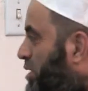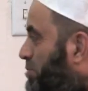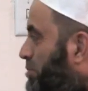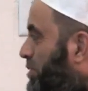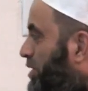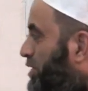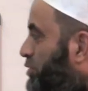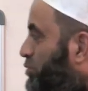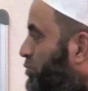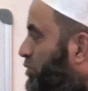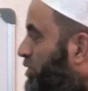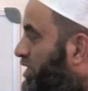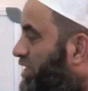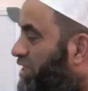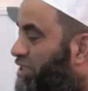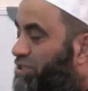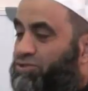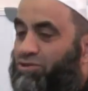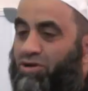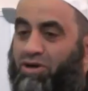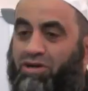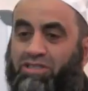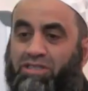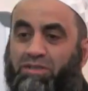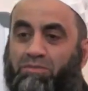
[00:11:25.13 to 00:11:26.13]
But when He
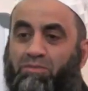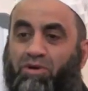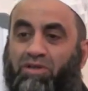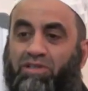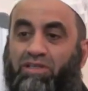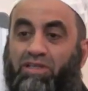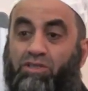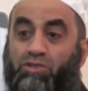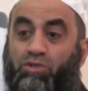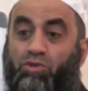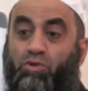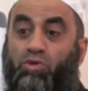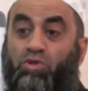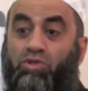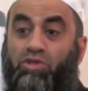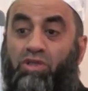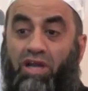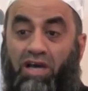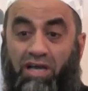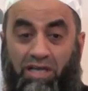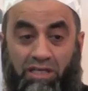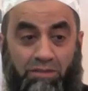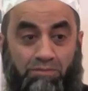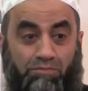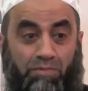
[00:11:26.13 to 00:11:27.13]
talks about His
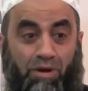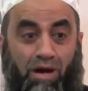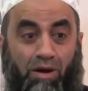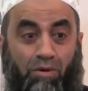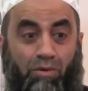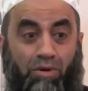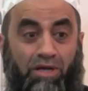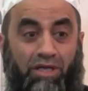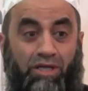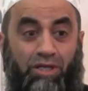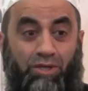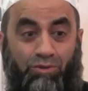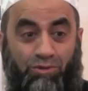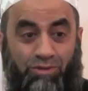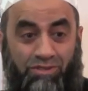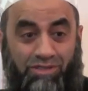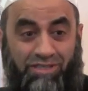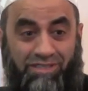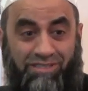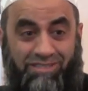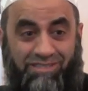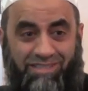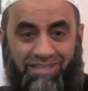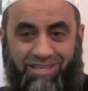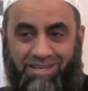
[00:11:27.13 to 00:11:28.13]
qudra, His power, He
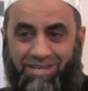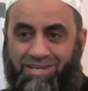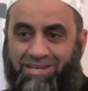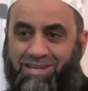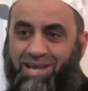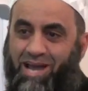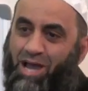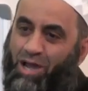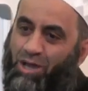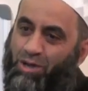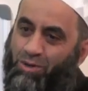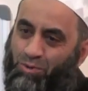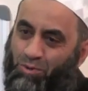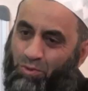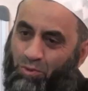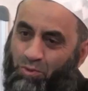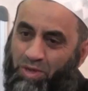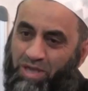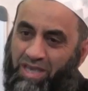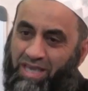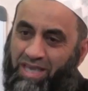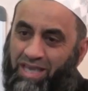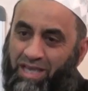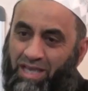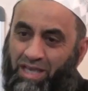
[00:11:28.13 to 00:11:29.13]
uses nahnu,
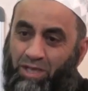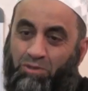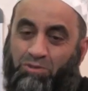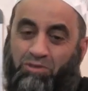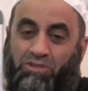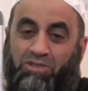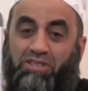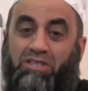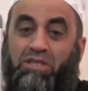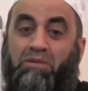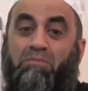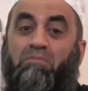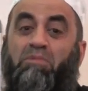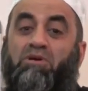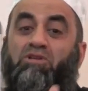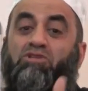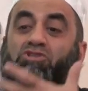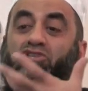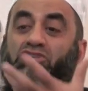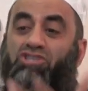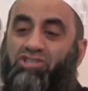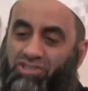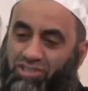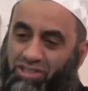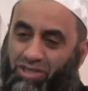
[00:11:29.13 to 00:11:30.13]
we. He uses the
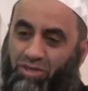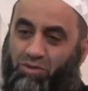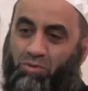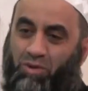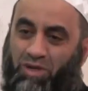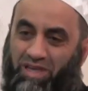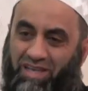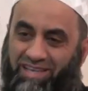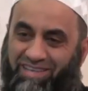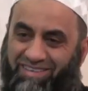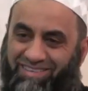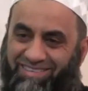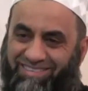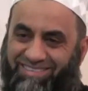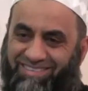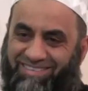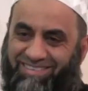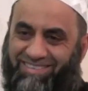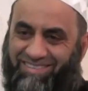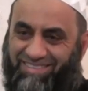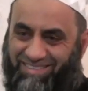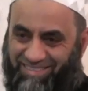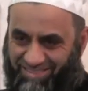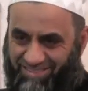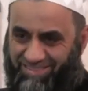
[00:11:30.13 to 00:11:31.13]
majestic we.
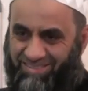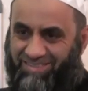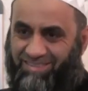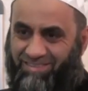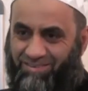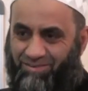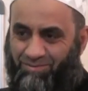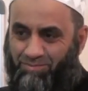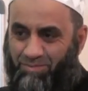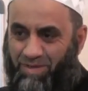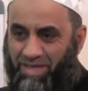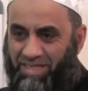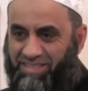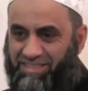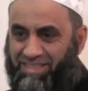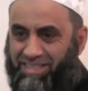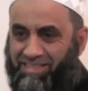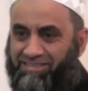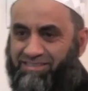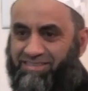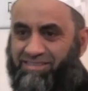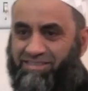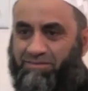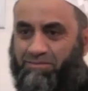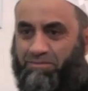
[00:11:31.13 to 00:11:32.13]
Make
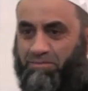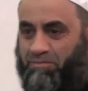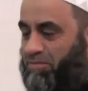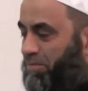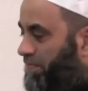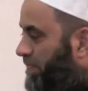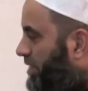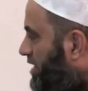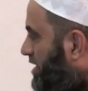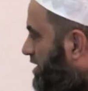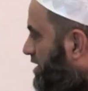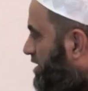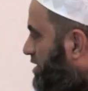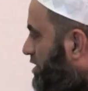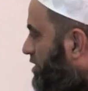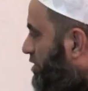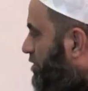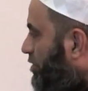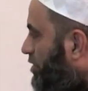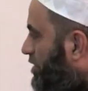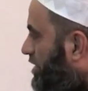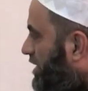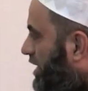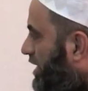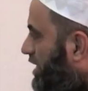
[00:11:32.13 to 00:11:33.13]
sense?
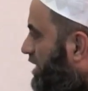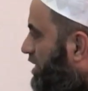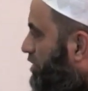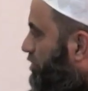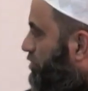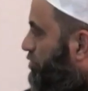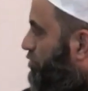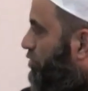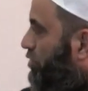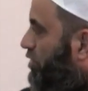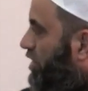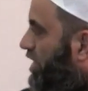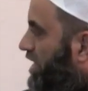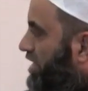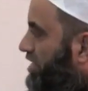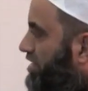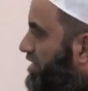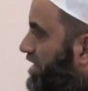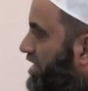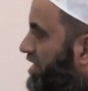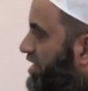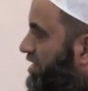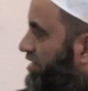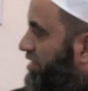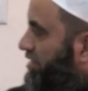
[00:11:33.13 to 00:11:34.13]
Okay, so
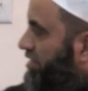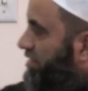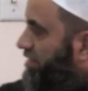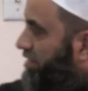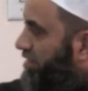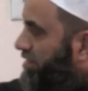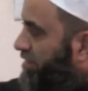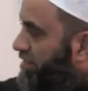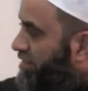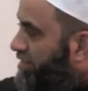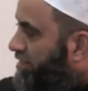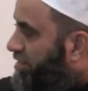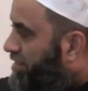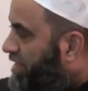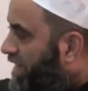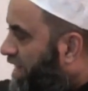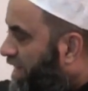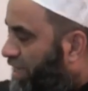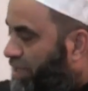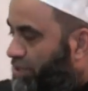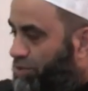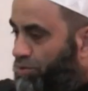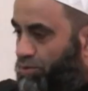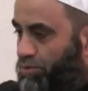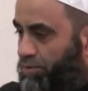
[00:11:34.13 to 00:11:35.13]
ana,
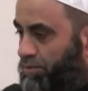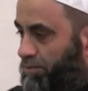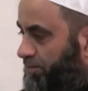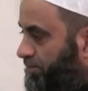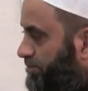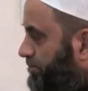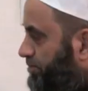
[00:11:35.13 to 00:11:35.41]
nahnu.